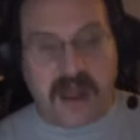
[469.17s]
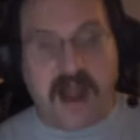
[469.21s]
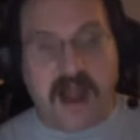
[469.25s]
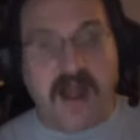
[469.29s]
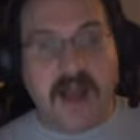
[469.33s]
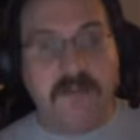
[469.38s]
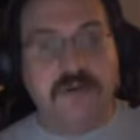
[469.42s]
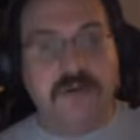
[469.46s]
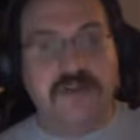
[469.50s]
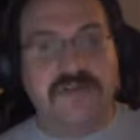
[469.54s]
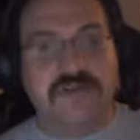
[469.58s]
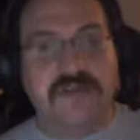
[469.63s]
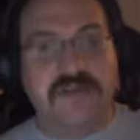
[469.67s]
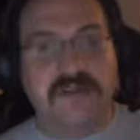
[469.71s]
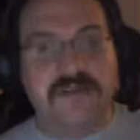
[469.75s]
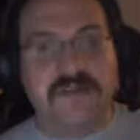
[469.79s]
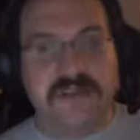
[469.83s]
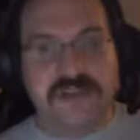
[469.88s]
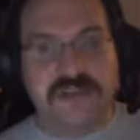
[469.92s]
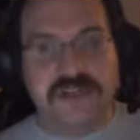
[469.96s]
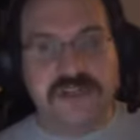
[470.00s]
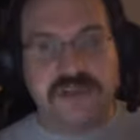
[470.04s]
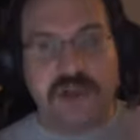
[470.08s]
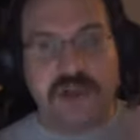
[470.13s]
I'm going to
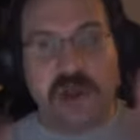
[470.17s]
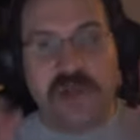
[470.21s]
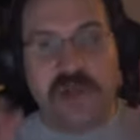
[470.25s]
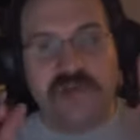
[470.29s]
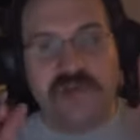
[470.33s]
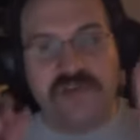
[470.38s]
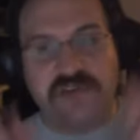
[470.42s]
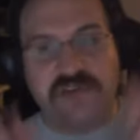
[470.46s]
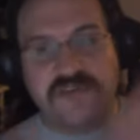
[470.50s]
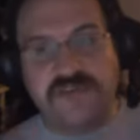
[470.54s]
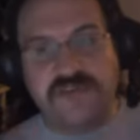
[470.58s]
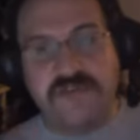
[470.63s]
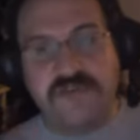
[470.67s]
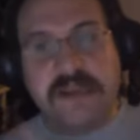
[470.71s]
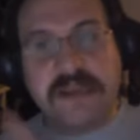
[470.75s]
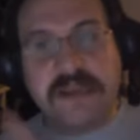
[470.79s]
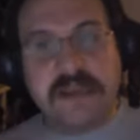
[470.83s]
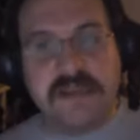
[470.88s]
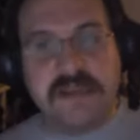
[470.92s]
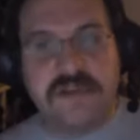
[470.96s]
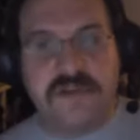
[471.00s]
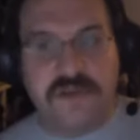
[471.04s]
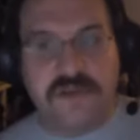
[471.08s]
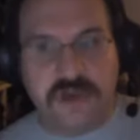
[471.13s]
transition straight
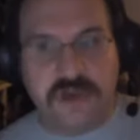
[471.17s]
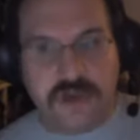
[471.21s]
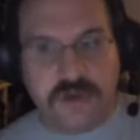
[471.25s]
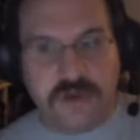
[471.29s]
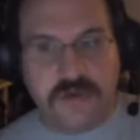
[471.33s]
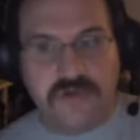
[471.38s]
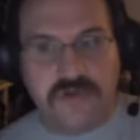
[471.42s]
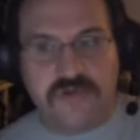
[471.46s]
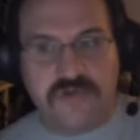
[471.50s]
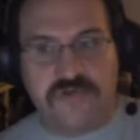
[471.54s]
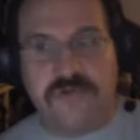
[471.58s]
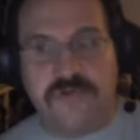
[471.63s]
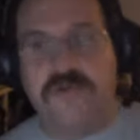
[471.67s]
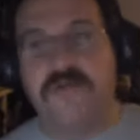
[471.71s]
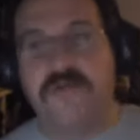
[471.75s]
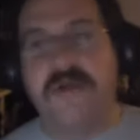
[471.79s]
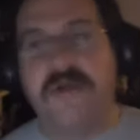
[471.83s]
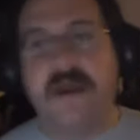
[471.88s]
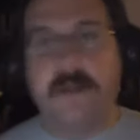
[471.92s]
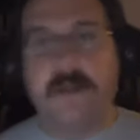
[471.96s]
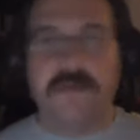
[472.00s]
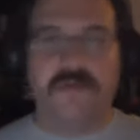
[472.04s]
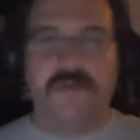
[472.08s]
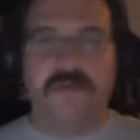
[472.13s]
into the news from the
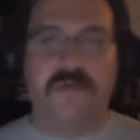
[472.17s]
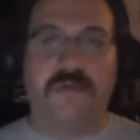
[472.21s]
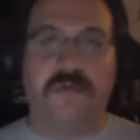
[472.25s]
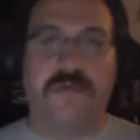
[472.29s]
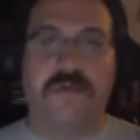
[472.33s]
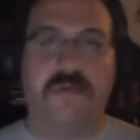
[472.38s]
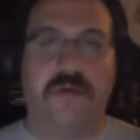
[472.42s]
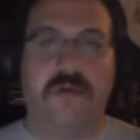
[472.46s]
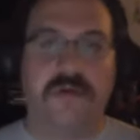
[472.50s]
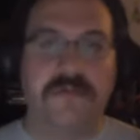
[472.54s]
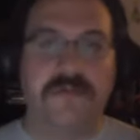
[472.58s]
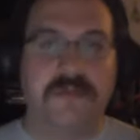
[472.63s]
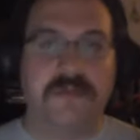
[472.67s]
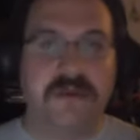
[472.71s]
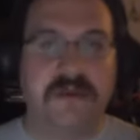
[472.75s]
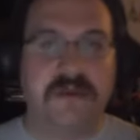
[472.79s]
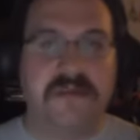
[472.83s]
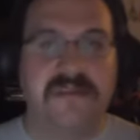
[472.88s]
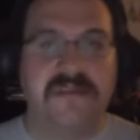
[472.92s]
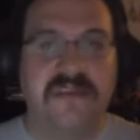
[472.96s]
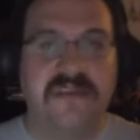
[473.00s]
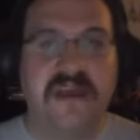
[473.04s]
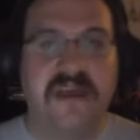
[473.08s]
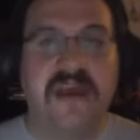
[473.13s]
Raptor Report,
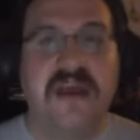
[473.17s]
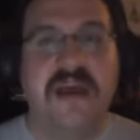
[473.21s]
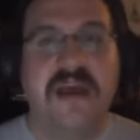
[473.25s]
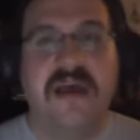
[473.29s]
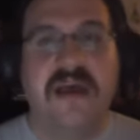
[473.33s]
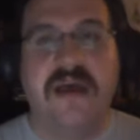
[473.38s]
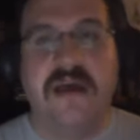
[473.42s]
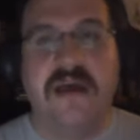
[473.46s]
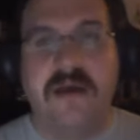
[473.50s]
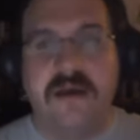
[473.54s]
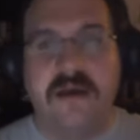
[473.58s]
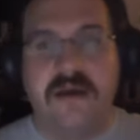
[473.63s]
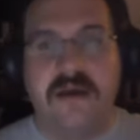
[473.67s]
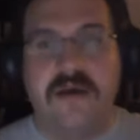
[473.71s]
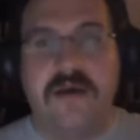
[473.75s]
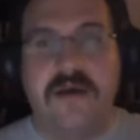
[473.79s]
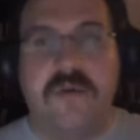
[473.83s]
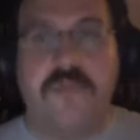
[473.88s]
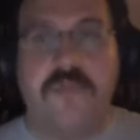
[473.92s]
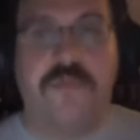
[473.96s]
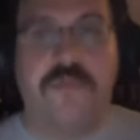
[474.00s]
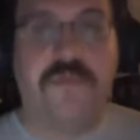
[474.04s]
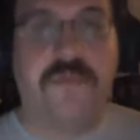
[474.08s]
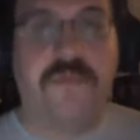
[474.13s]
because
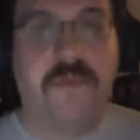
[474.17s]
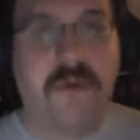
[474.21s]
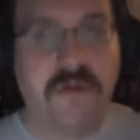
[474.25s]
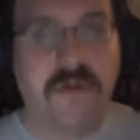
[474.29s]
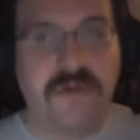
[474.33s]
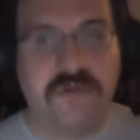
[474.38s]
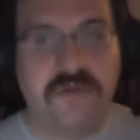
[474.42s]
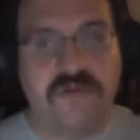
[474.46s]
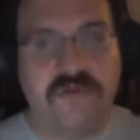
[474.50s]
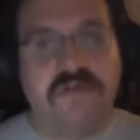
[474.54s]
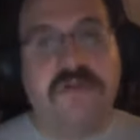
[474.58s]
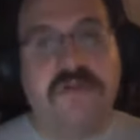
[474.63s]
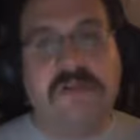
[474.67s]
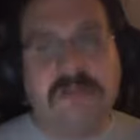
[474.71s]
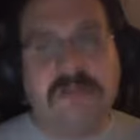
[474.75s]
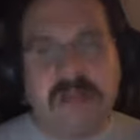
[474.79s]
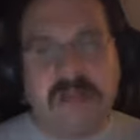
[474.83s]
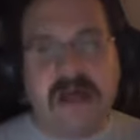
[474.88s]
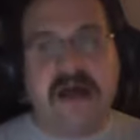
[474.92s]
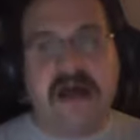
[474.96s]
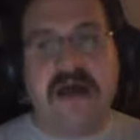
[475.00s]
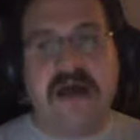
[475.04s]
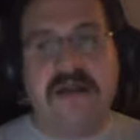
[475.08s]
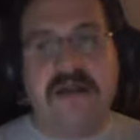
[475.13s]
there's a
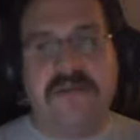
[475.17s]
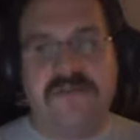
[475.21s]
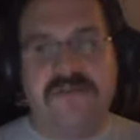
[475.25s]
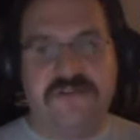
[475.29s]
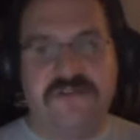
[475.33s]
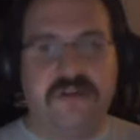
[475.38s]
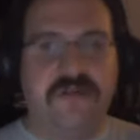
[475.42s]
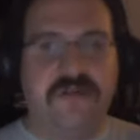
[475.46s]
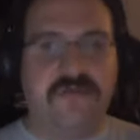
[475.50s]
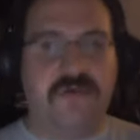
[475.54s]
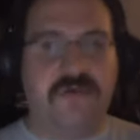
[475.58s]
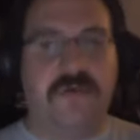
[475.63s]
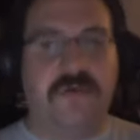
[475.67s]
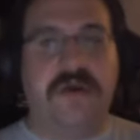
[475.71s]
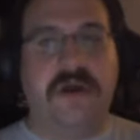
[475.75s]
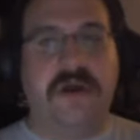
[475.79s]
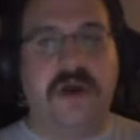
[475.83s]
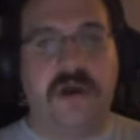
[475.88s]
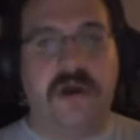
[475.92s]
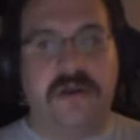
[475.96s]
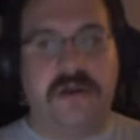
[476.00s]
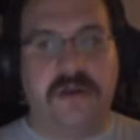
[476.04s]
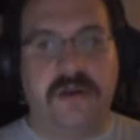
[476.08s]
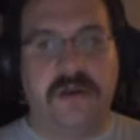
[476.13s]
lot of stuff going
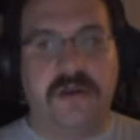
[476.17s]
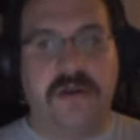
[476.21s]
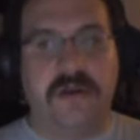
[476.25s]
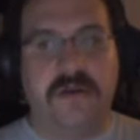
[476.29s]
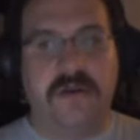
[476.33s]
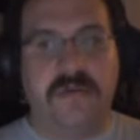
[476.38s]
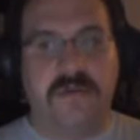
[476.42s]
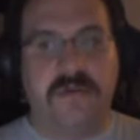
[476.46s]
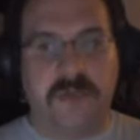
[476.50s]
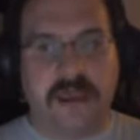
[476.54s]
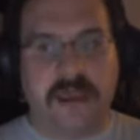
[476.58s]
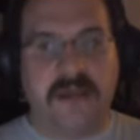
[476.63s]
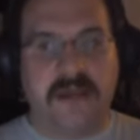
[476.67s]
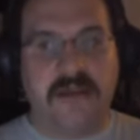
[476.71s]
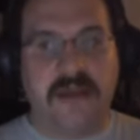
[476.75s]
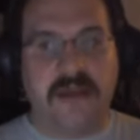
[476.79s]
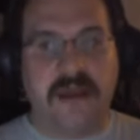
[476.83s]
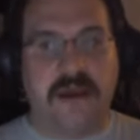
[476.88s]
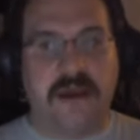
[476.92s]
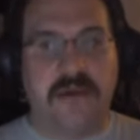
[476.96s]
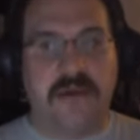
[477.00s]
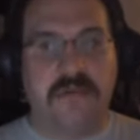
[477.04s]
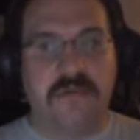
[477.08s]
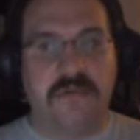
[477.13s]
on right
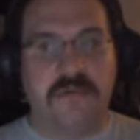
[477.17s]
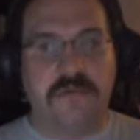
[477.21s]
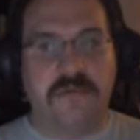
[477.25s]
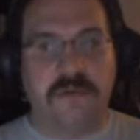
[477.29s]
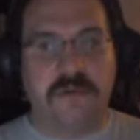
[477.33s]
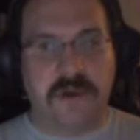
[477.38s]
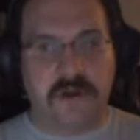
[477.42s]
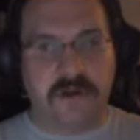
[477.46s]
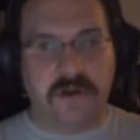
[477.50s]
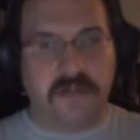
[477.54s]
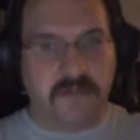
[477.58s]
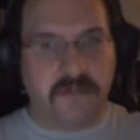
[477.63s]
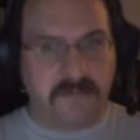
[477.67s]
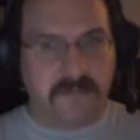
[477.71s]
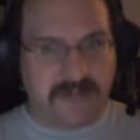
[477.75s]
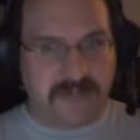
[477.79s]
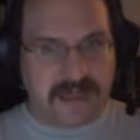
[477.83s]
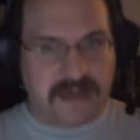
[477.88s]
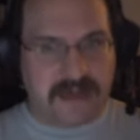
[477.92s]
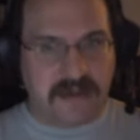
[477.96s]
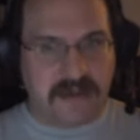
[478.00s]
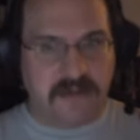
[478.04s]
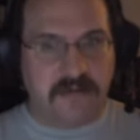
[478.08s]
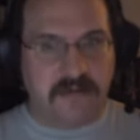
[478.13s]
now regarding the
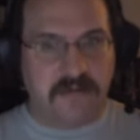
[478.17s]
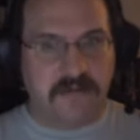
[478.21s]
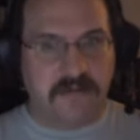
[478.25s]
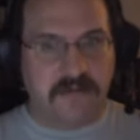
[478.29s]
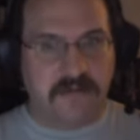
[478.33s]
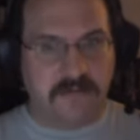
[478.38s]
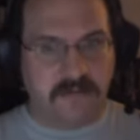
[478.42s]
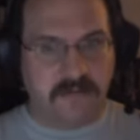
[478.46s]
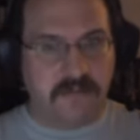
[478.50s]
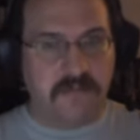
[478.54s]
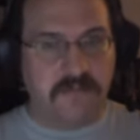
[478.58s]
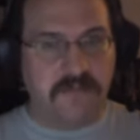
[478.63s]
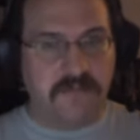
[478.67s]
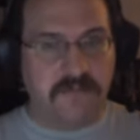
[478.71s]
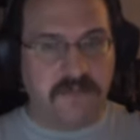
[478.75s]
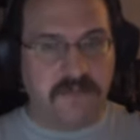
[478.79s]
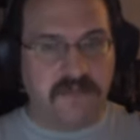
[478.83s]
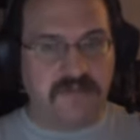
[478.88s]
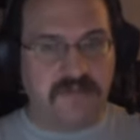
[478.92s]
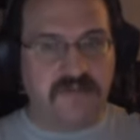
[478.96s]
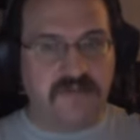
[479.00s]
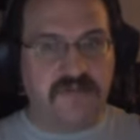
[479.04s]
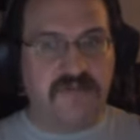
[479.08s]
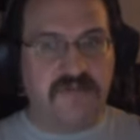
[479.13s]
beta, the
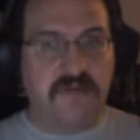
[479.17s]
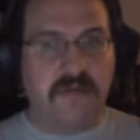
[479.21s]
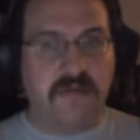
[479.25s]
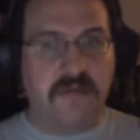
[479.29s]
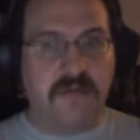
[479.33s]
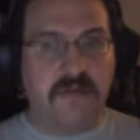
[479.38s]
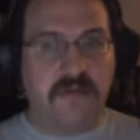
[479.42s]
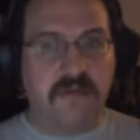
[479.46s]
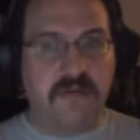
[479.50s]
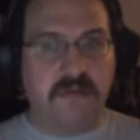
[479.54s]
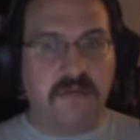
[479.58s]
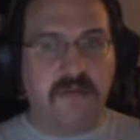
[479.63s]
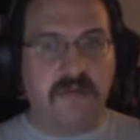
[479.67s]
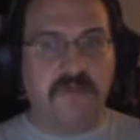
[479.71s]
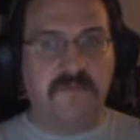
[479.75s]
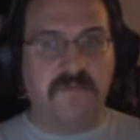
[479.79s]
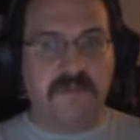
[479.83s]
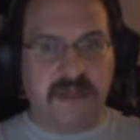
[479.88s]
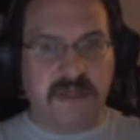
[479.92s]
Mists of